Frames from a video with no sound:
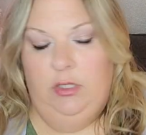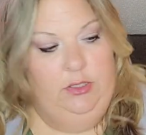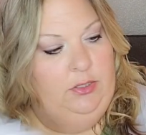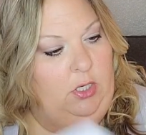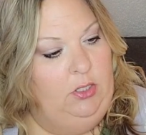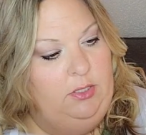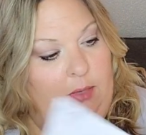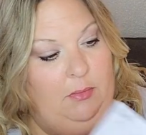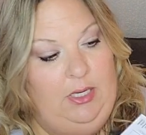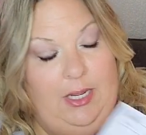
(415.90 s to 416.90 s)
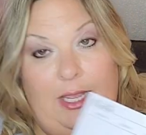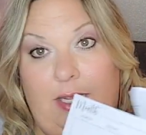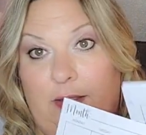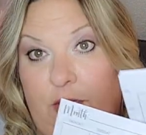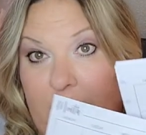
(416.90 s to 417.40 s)
starts on Monday
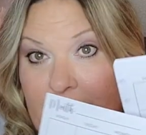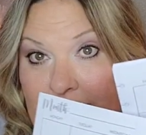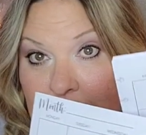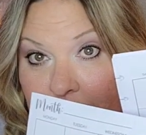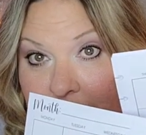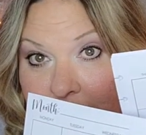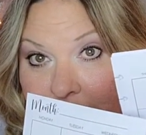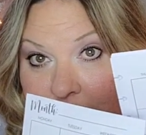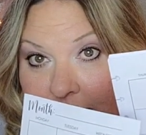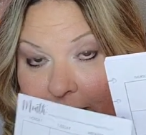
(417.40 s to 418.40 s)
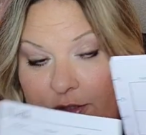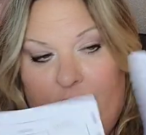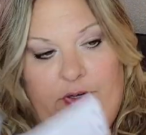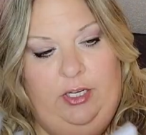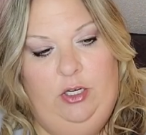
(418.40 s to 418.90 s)
and then you get Saturday and Sundays
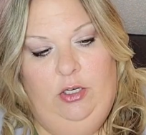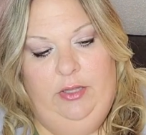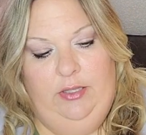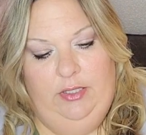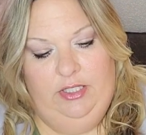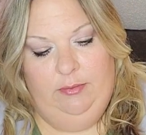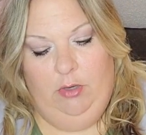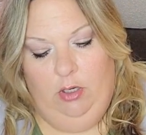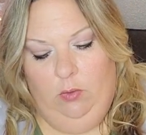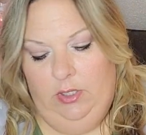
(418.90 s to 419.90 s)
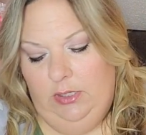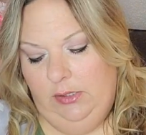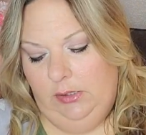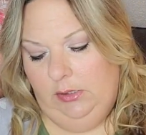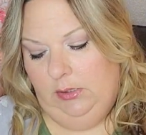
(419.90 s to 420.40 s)
over here like the small
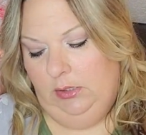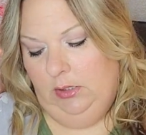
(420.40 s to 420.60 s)
ones